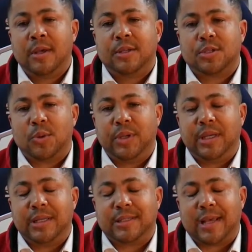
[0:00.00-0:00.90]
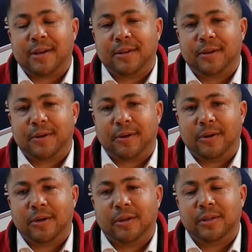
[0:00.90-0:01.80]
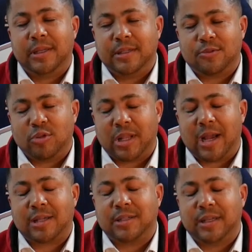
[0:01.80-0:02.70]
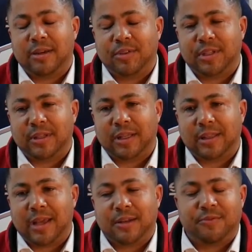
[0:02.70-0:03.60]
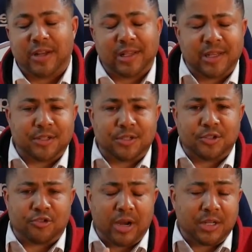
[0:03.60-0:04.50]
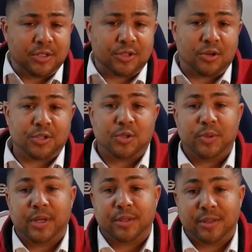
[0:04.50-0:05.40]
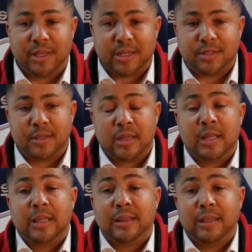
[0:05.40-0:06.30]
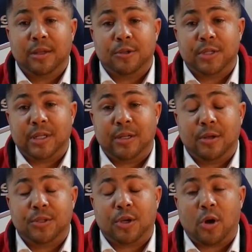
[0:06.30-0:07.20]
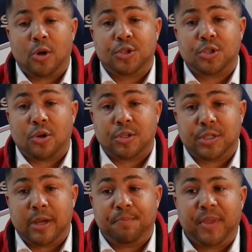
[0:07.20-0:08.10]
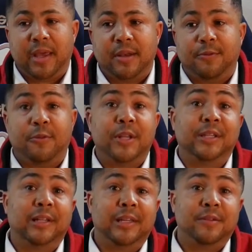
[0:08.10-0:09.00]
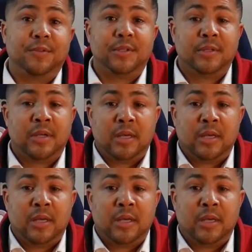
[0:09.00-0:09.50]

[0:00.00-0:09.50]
So he gets out of the car, he's relaxing and everything like that. The valet gets distracted and starts doing other things. Little did he know, the car starts up and the friend leaves.